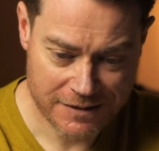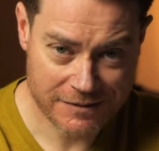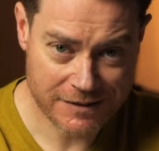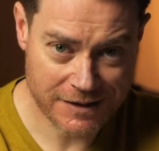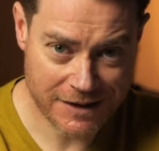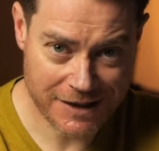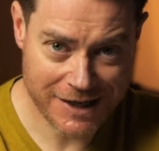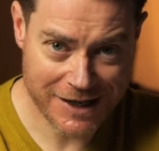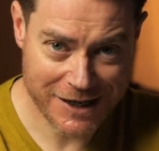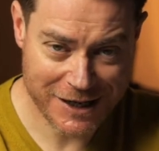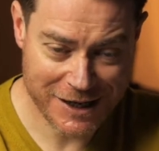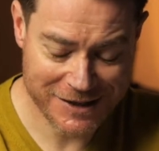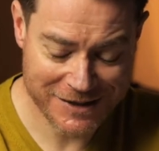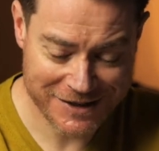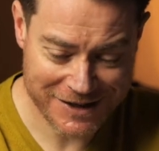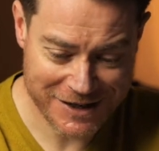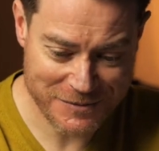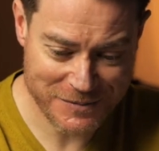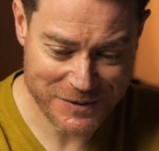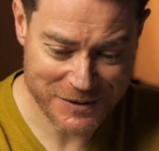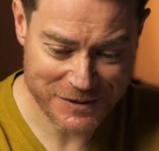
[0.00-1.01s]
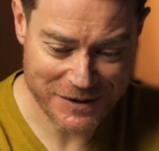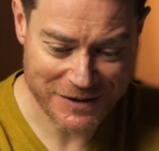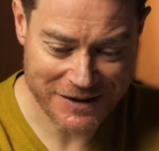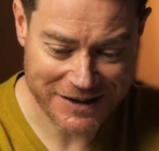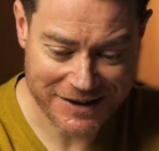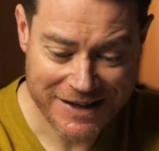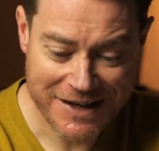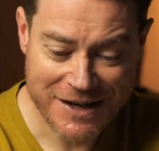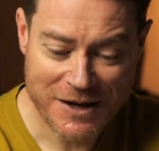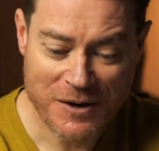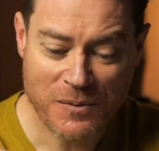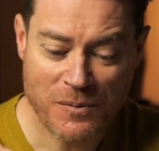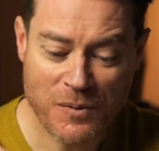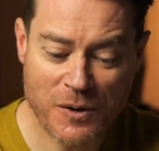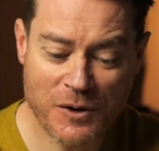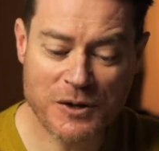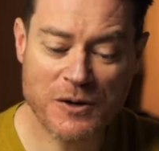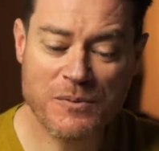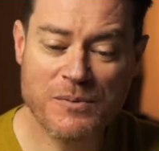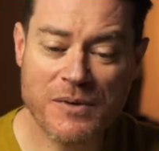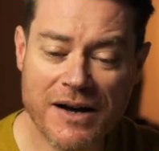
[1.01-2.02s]
I hope you know that.
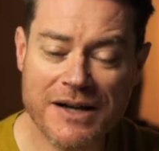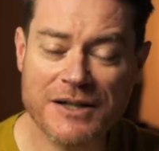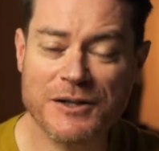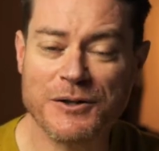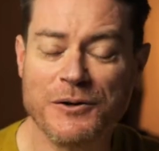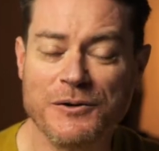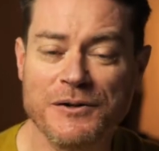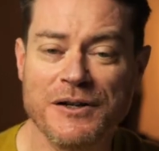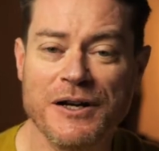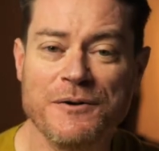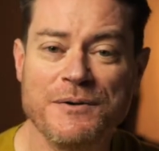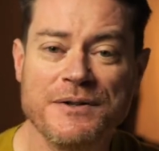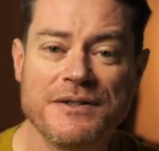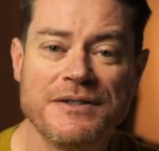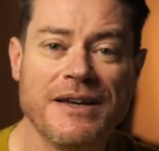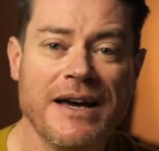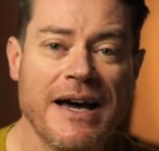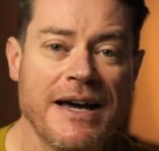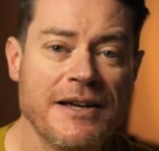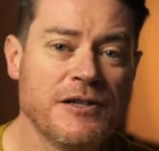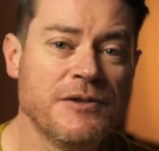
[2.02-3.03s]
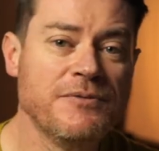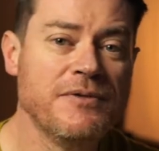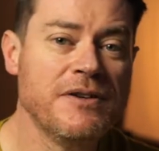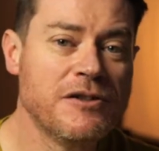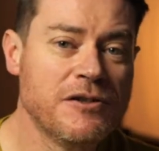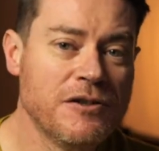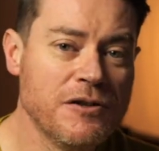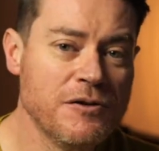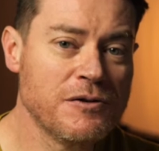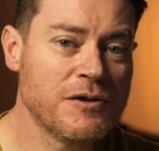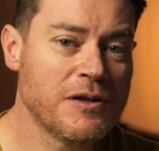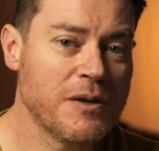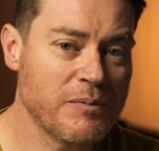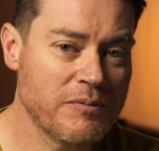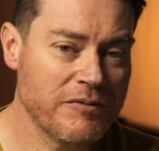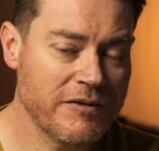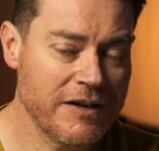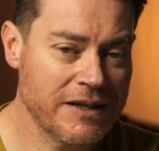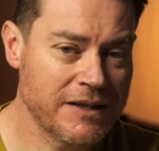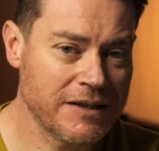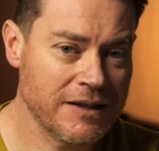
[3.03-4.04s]
What you might not know is that as you reduce the
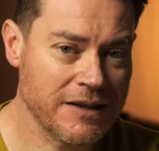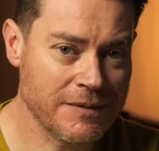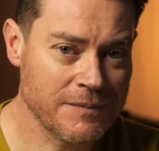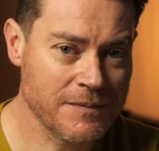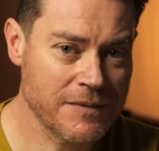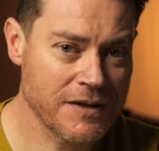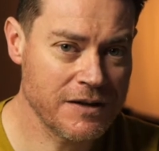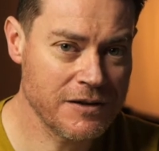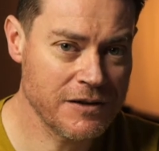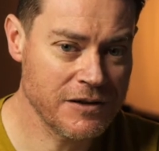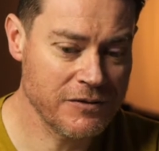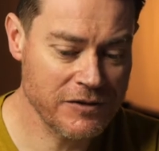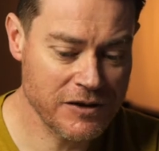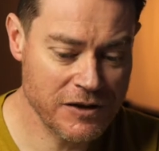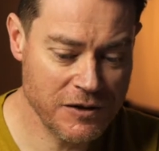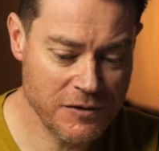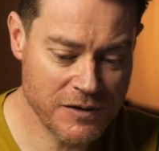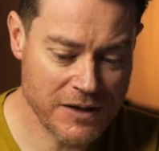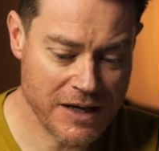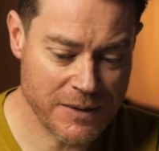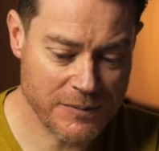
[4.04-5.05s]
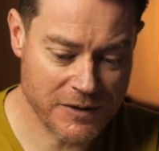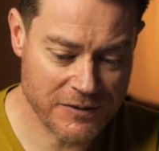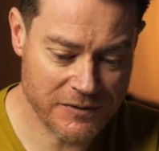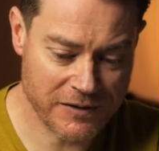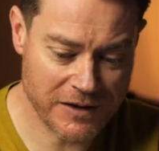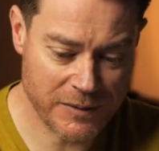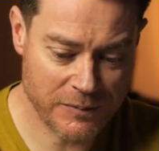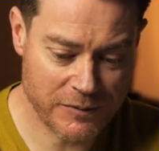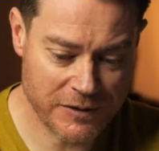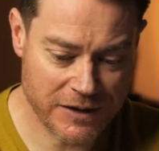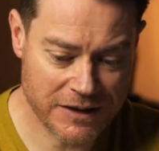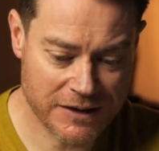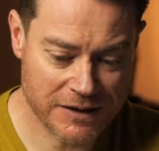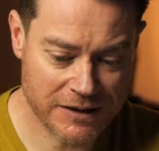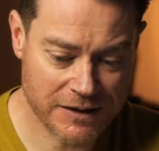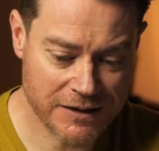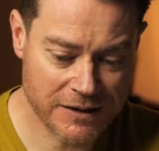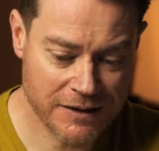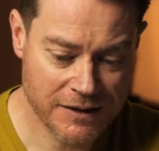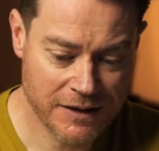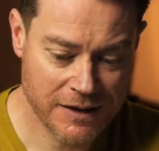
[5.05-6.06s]
pressure, so as you reduce the atmospheric
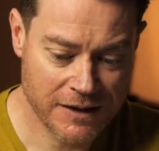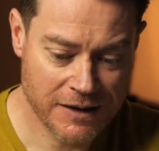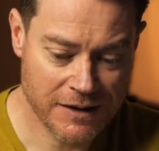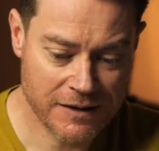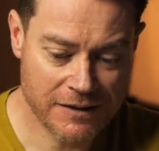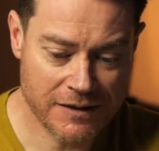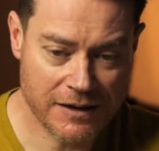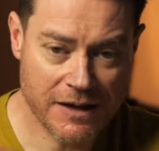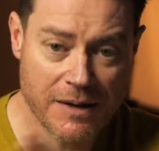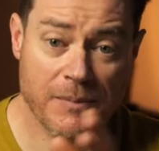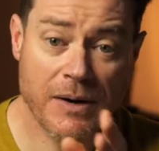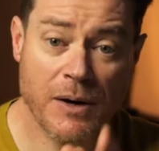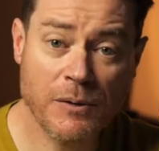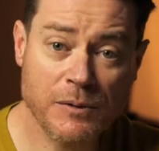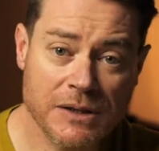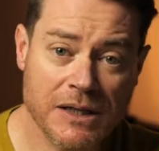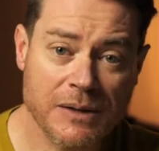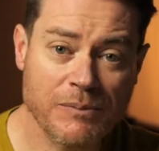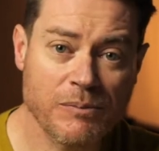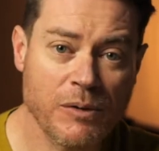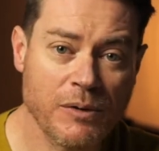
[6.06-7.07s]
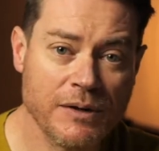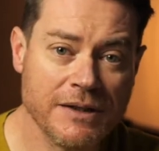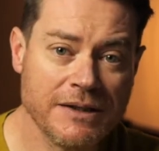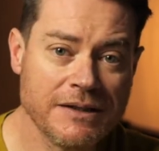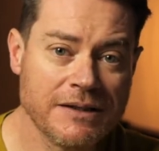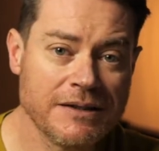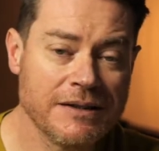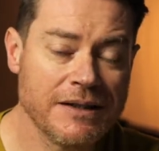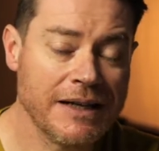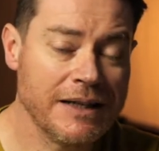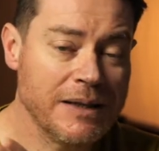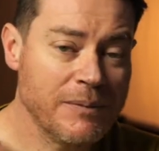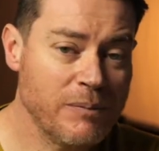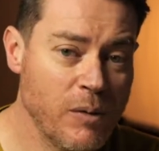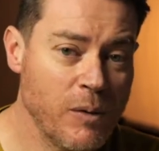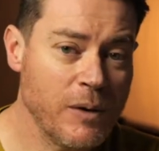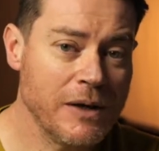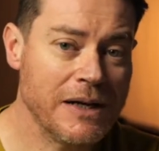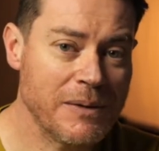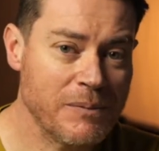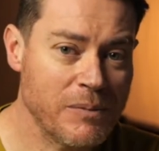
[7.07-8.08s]
pressure, the melting point and the boiling